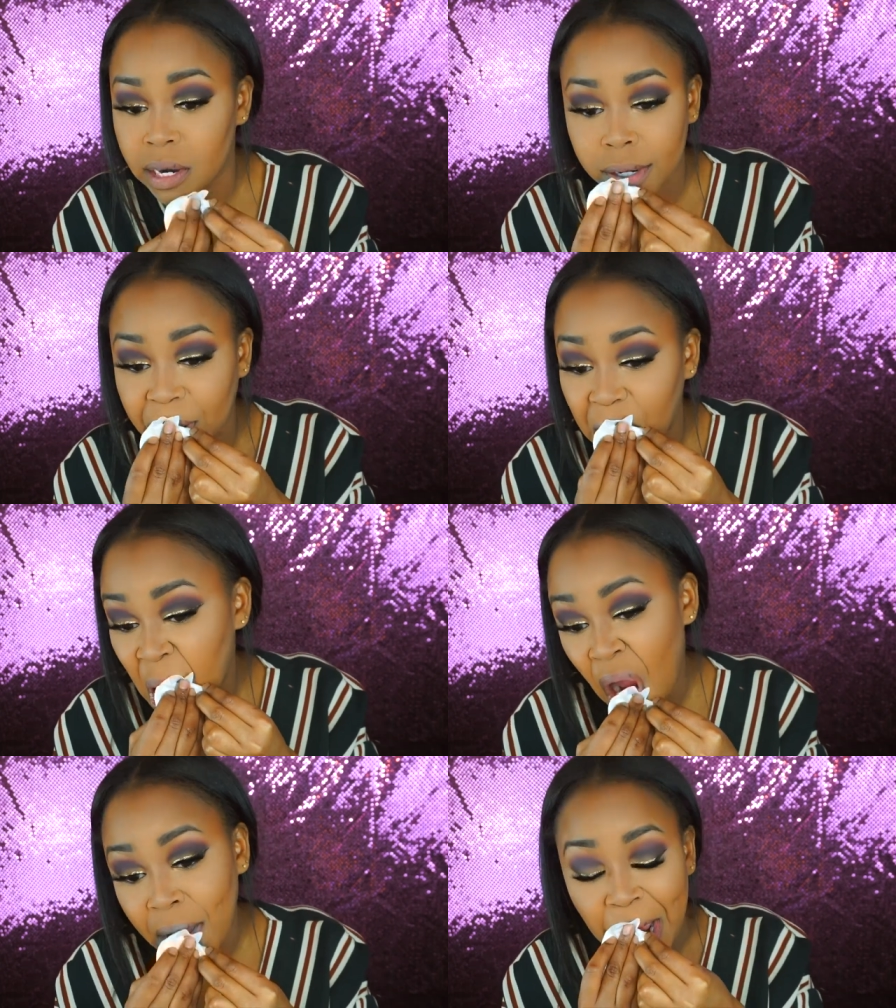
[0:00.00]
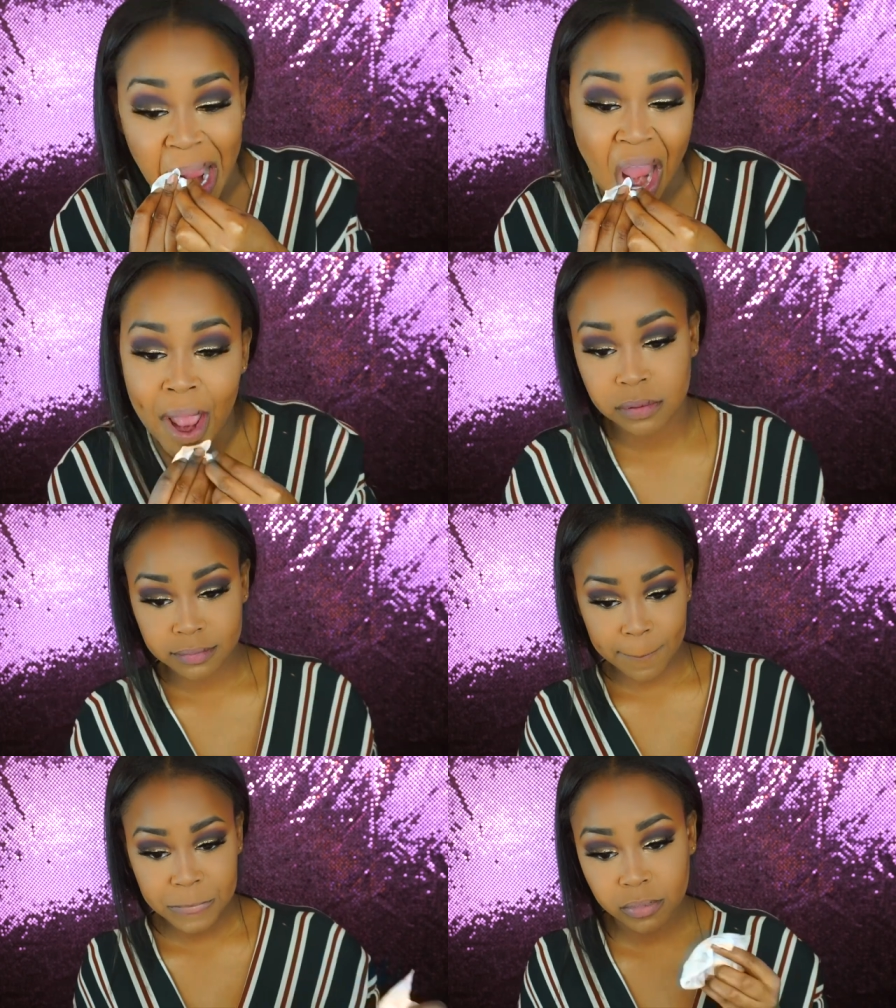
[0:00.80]
Taking a makeup remover
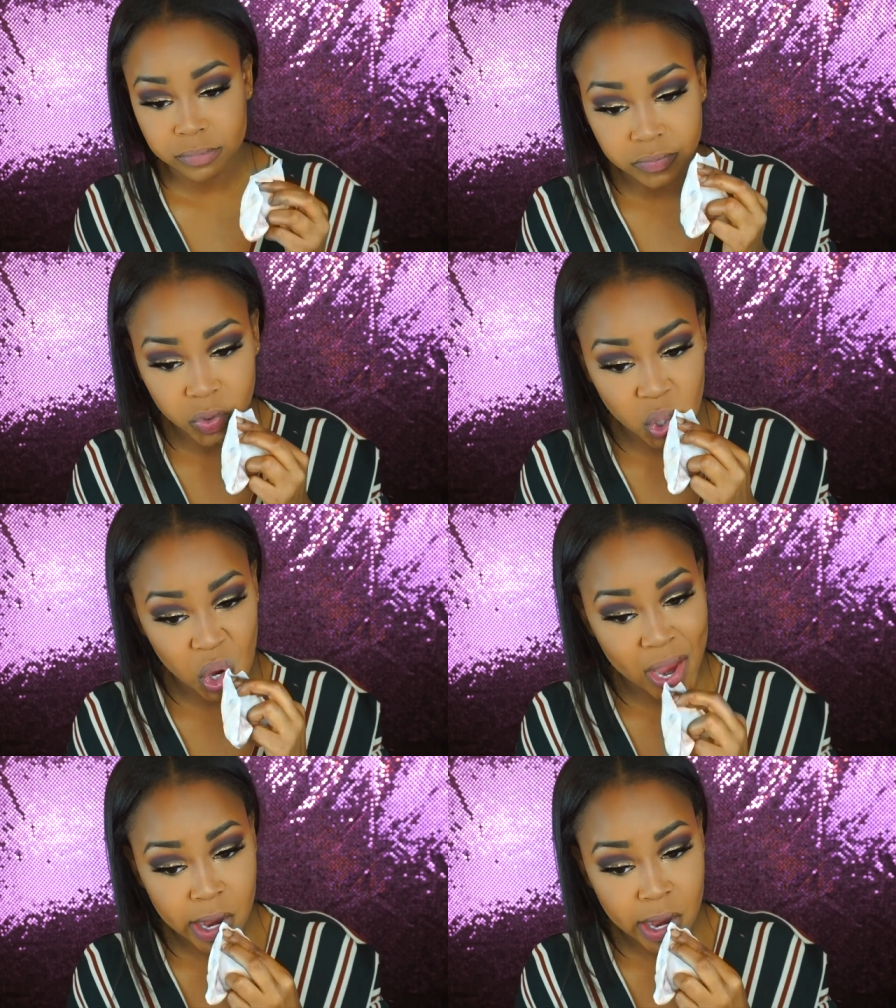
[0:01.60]
wipe, I'm just going to